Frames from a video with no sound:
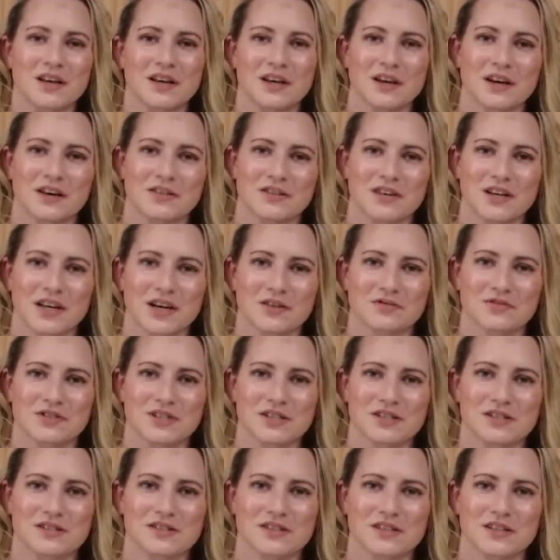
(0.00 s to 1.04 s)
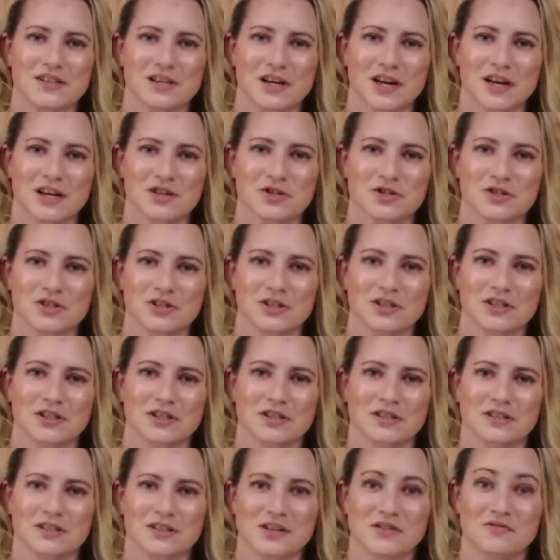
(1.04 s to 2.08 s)
And the FTC
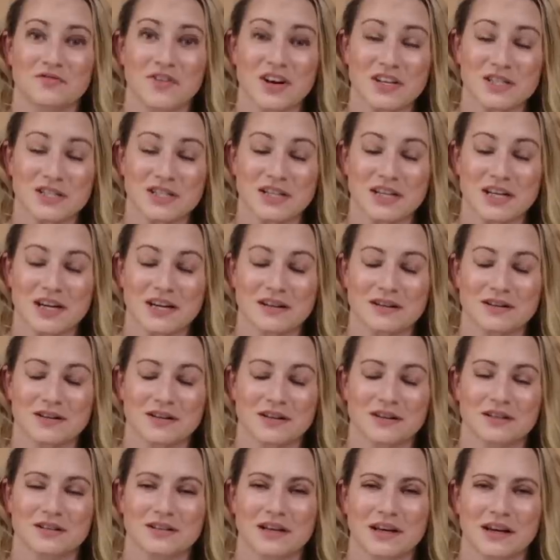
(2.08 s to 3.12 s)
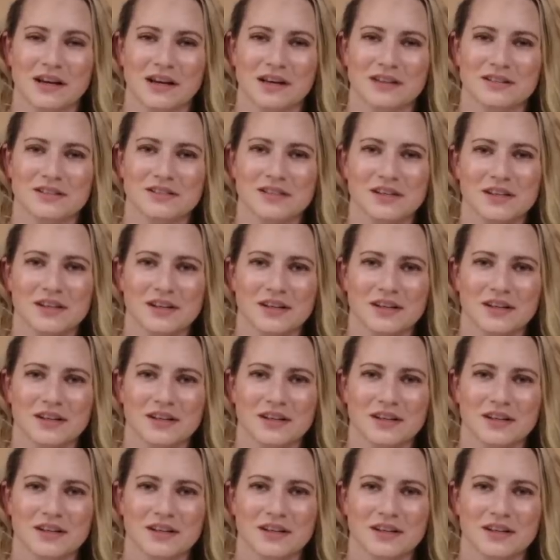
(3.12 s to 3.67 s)
actually investigated it, and